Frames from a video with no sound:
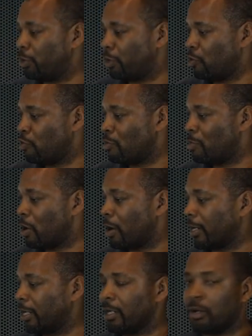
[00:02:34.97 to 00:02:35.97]
your Google
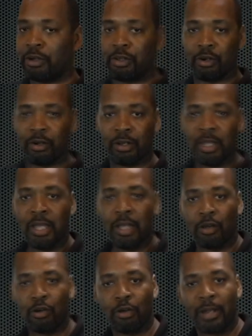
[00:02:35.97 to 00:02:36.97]
marketing or your
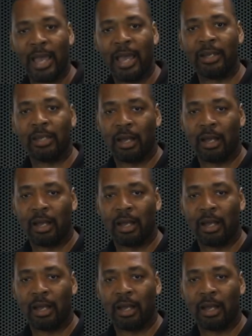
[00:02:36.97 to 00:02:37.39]
Google ad,